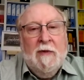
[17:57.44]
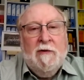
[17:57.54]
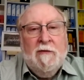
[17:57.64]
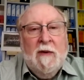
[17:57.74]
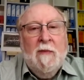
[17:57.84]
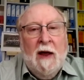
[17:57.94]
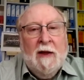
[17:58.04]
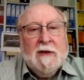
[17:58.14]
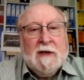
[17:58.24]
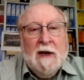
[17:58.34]
3
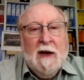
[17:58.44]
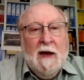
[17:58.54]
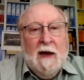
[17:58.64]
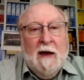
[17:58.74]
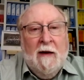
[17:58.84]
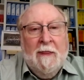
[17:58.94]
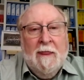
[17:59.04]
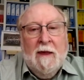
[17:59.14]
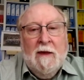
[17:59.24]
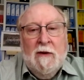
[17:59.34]
months.
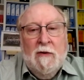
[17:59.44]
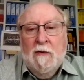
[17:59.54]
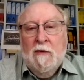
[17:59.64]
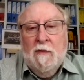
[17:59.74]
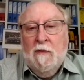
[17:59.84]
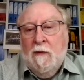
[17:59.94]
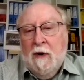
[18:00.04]
You